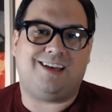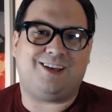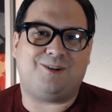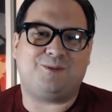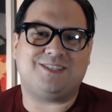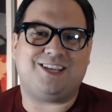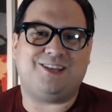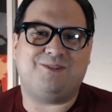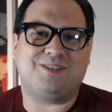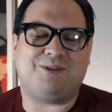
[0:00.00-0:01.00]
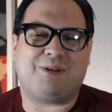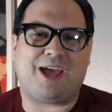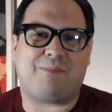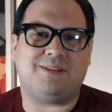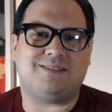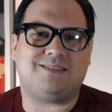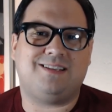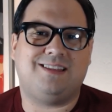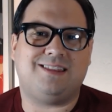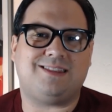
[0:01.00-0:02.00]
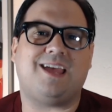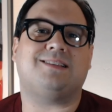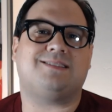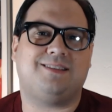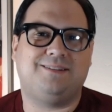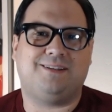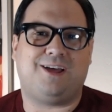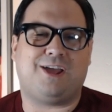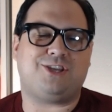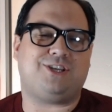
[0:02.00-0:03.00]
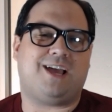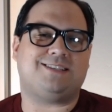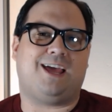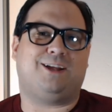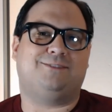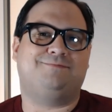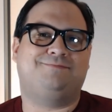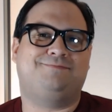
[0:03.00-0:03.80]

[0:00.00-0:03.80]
We'll see what happens. Thanks. I'll catch you guys later.